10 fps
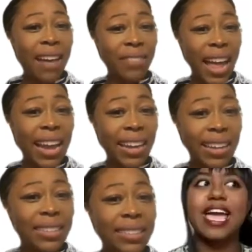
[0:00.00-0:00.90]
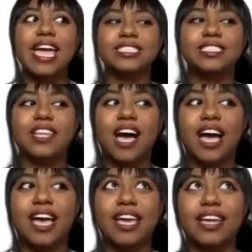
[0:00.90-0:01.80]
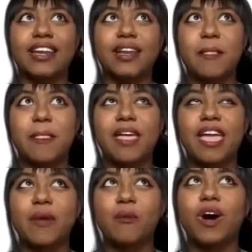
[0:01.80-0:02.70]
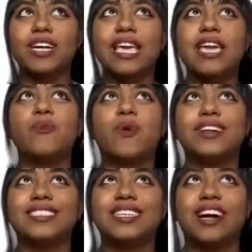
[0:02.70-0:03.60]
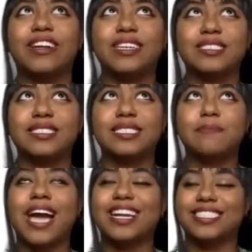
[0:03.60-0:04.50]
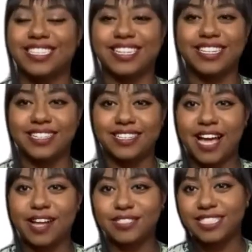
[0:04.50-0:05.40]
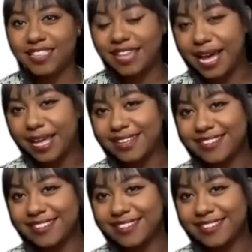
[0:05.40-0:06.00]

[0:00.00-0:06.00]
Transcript: have like that much time. It wasn't unexpected. I'll say that.